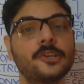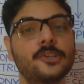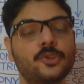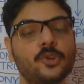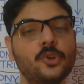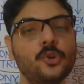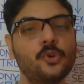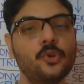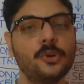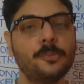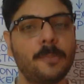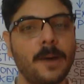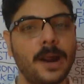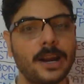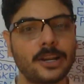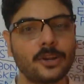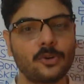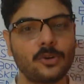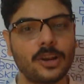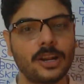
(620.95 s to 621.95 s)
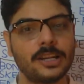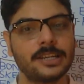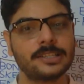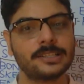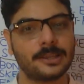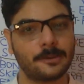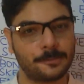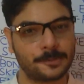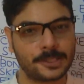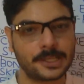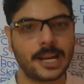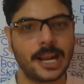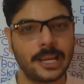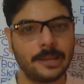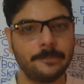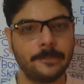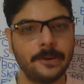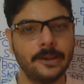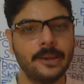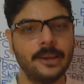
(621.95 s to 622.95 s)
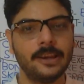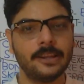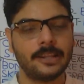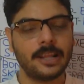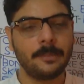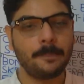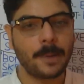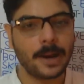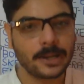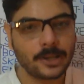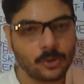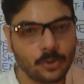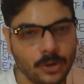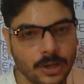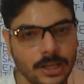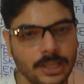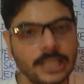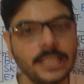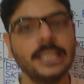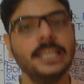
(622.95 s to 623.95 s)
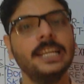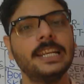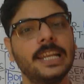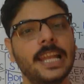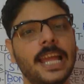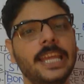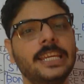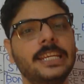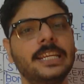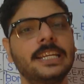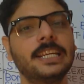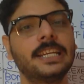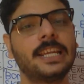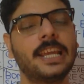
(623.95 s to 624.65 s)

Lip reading: so you could particularly subscribe, then particularly like,